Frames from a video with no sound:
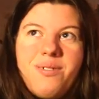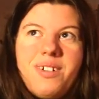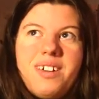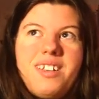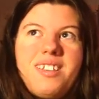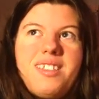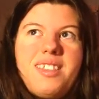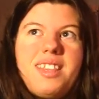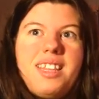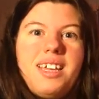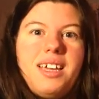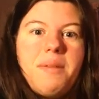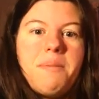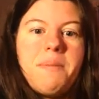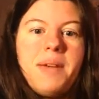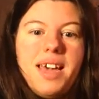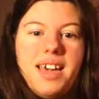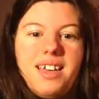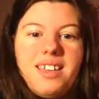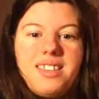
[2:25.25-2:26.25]
with the
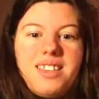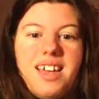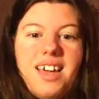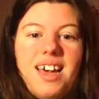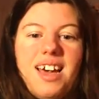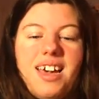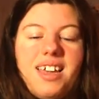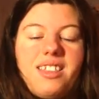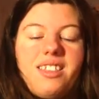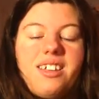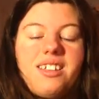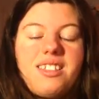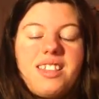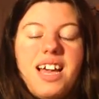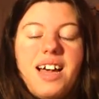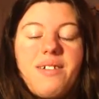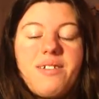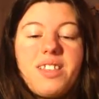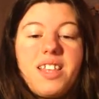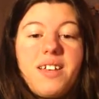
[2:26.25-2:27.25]
maze. I thought
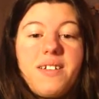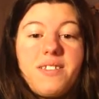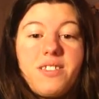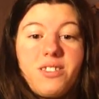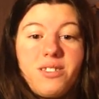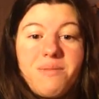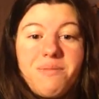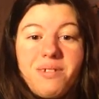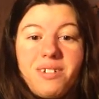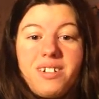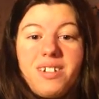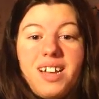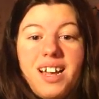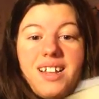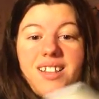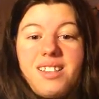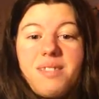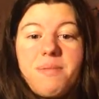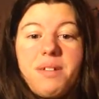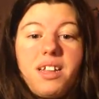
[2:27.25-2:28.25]
that was super
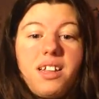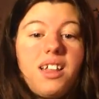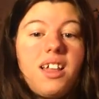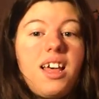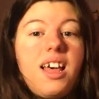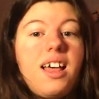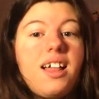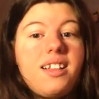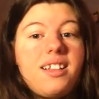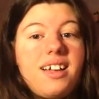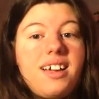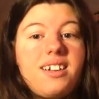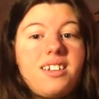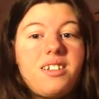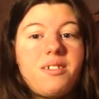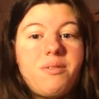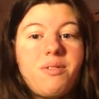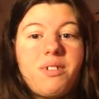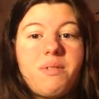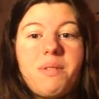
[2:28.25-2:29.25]
intense, but led
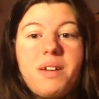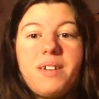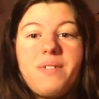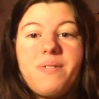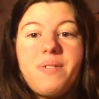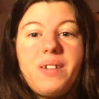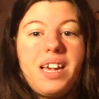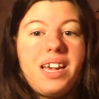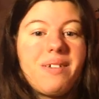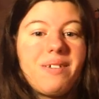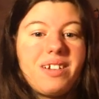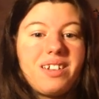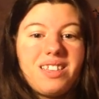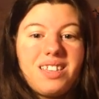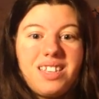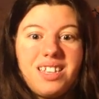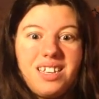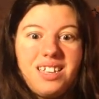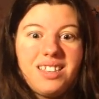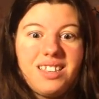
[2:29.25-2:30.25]
to one of my favorite
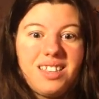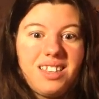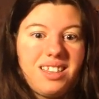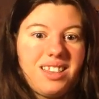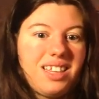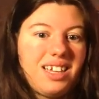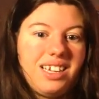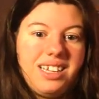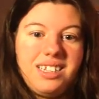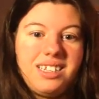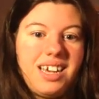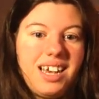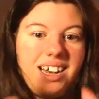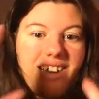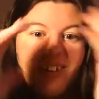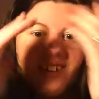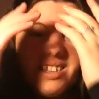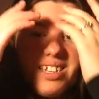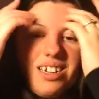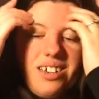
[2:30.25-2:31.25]
scenes in the
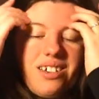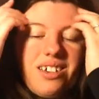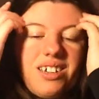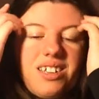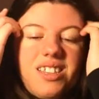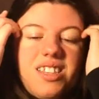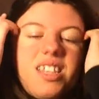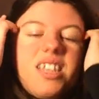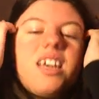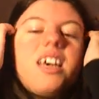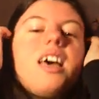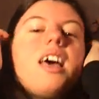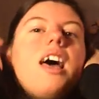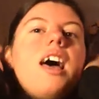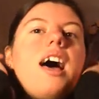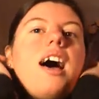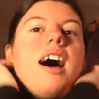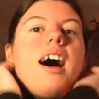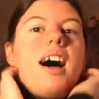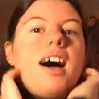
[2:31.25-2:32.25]
entire series
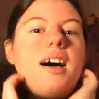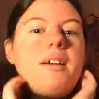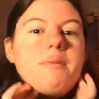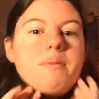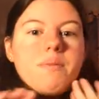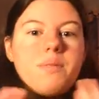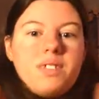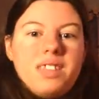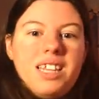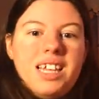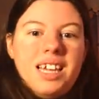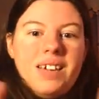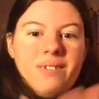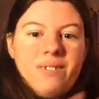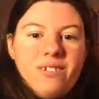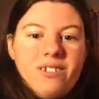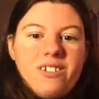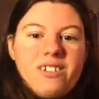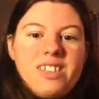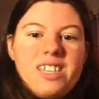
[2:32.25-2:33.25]
um, with the
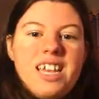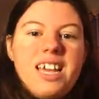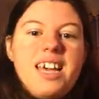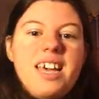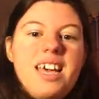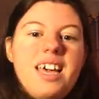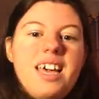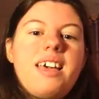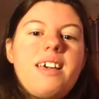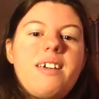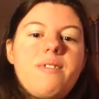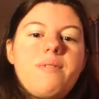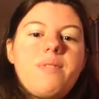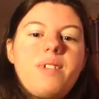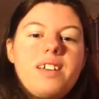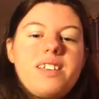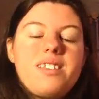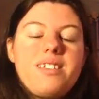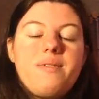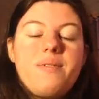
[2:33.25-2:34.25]
first
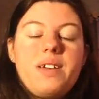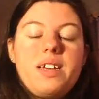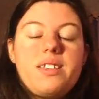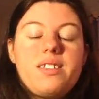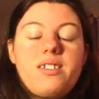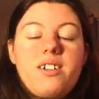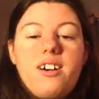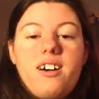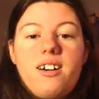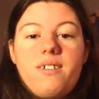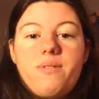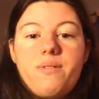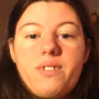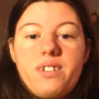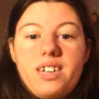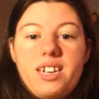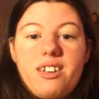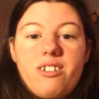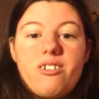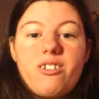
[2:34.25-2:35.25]
face to face
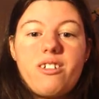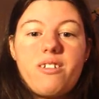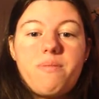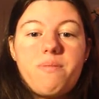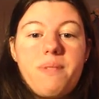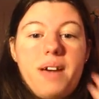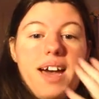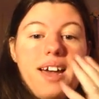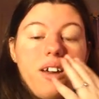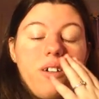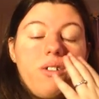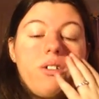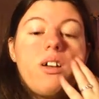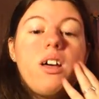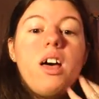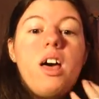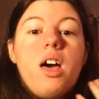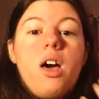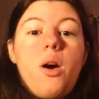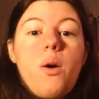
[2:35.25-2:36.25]
confrontation battle
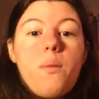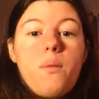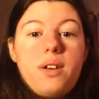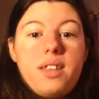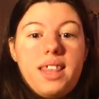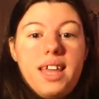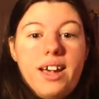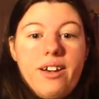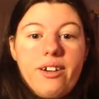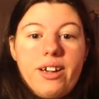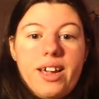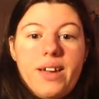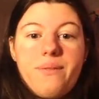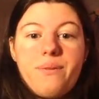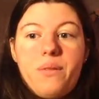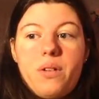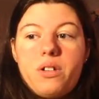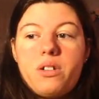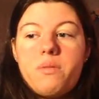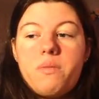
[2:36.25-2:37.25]
with Harry
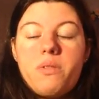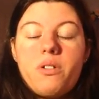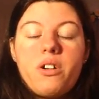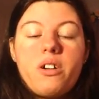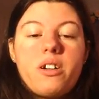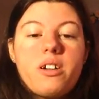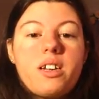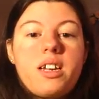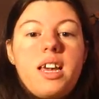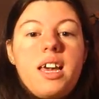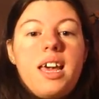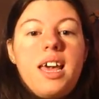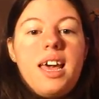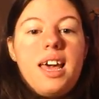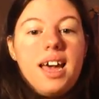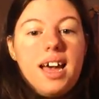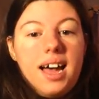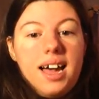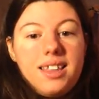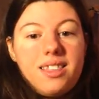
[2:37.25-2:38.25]
and Voldemort.
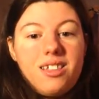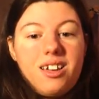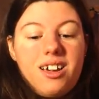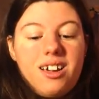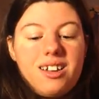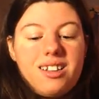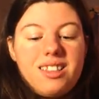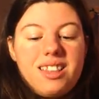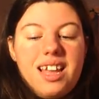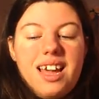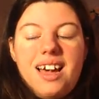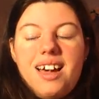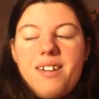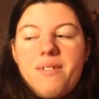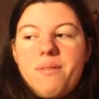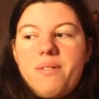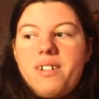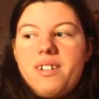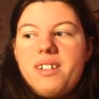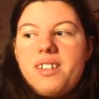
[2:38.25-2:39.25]
I thought
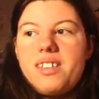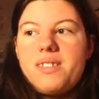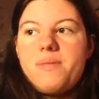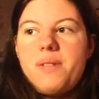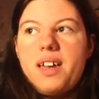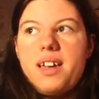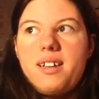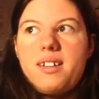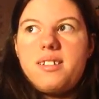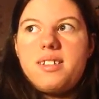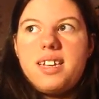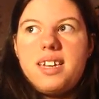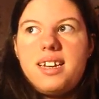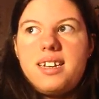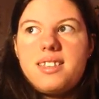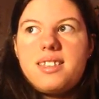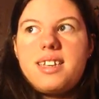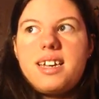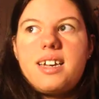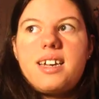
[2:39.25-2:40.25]
that was
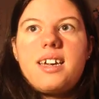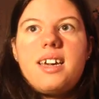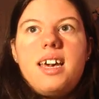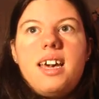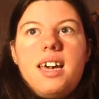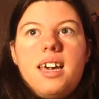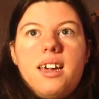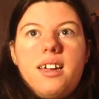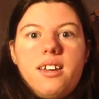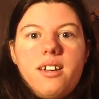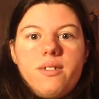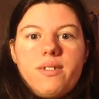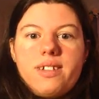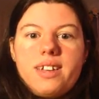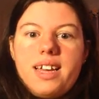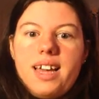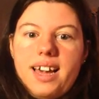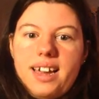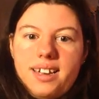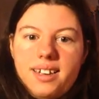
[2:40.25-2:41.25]
fantastic. You know,
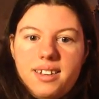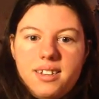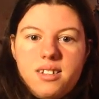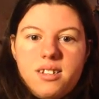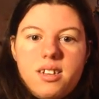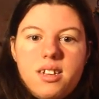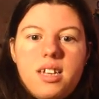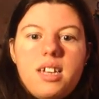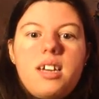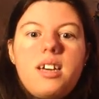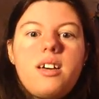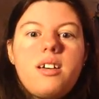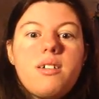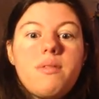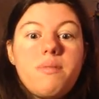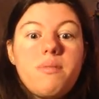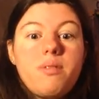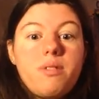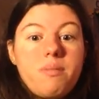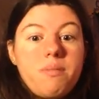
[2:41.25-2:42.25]
getting
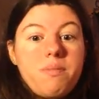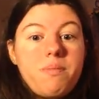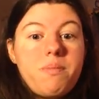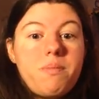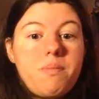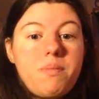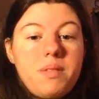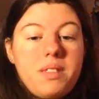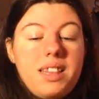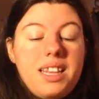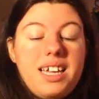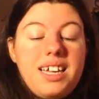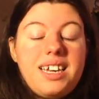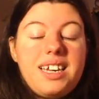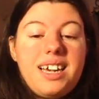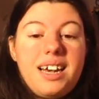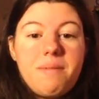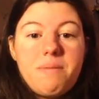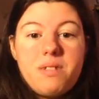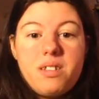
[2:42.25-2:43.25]

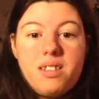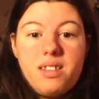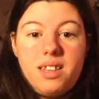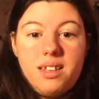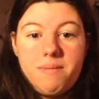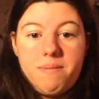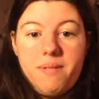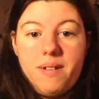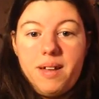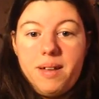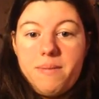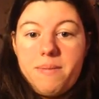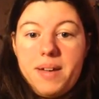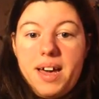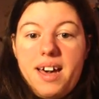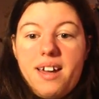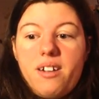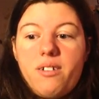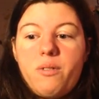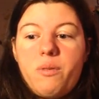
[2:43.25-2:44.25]
leading up to the
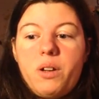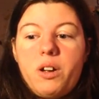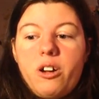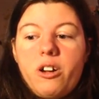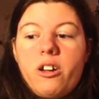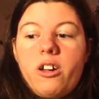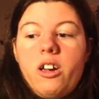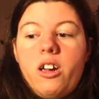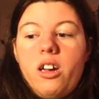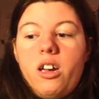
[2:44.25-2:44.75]
battle, we are,